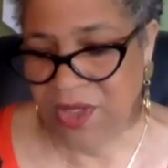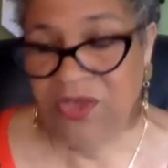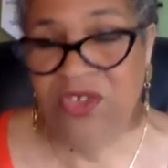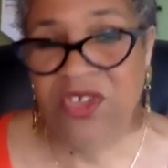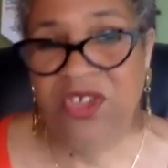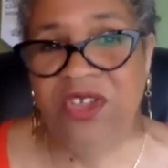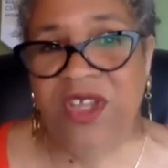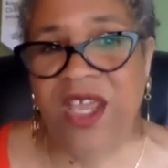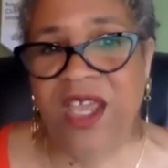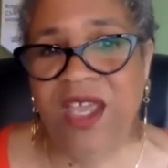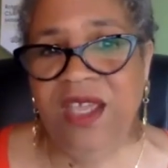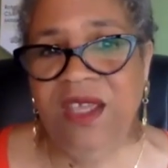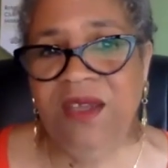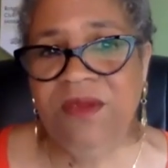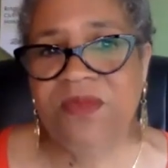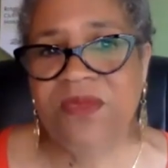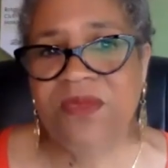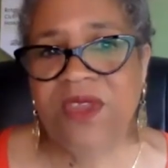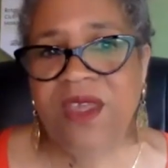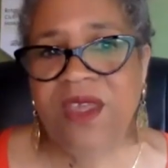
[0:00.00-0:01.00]
Today,
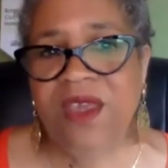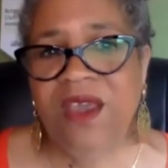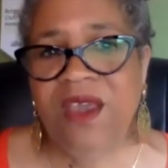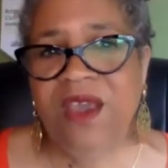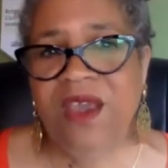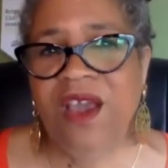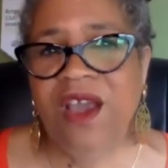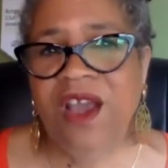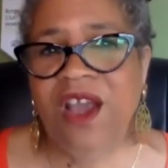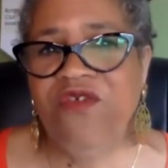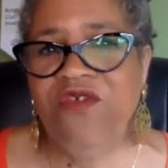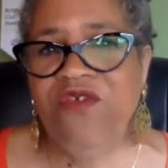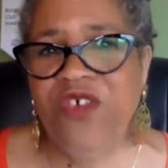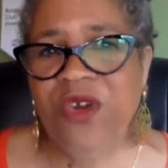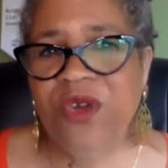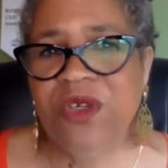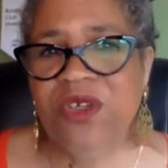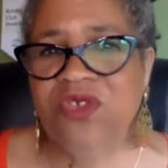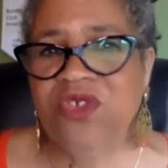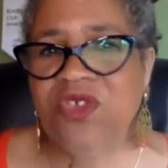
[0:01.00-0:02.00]
our
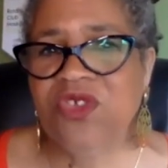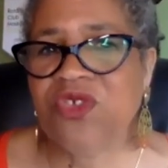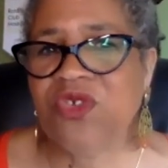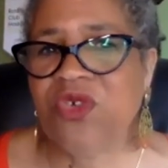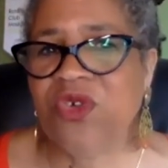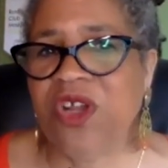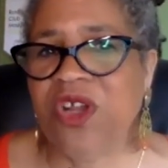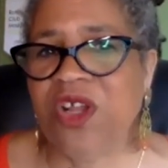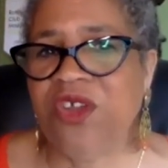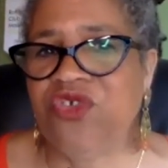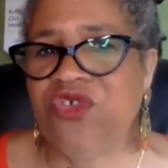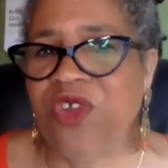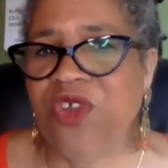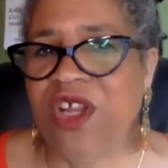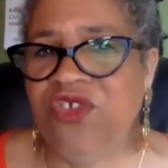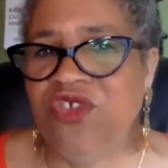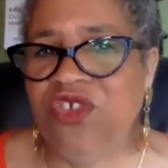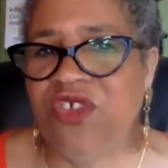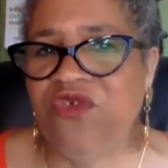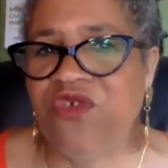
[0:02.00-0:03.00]
focus is on our
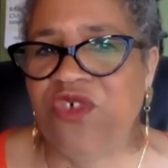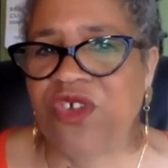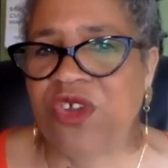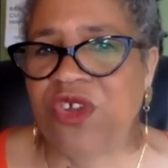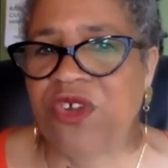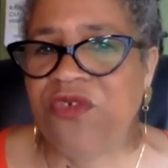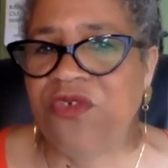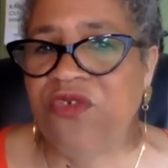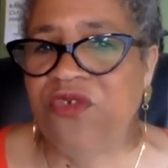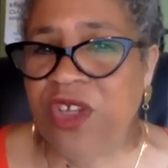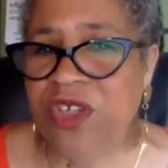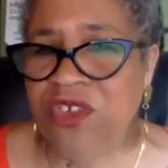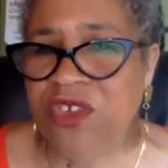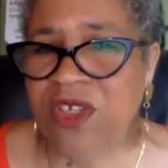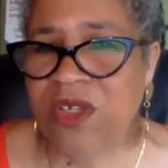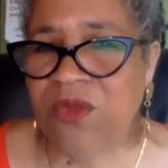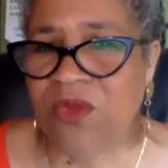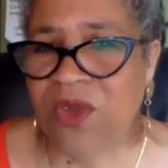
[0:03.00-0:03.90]
strategy for confronting